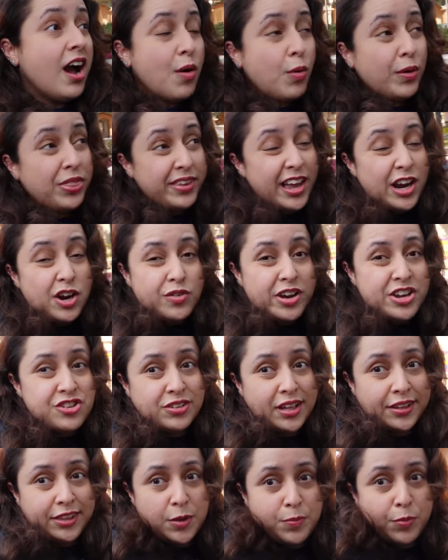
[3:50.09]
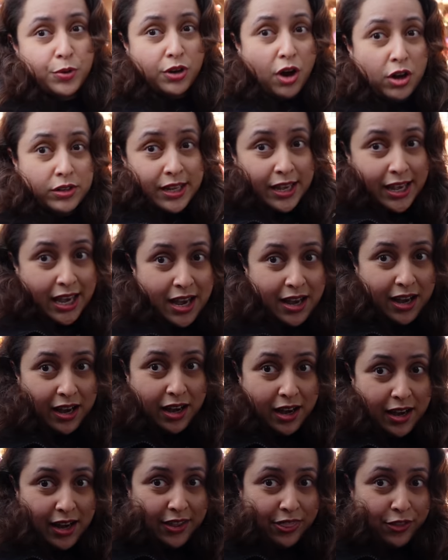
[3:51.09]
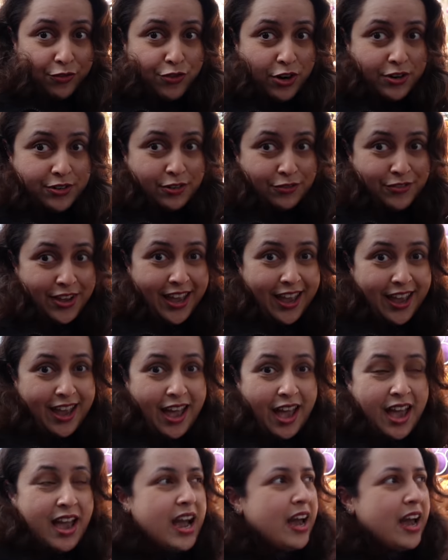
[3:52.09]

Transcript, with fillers: with the decorations that they put on here, um, uh, at the front of here,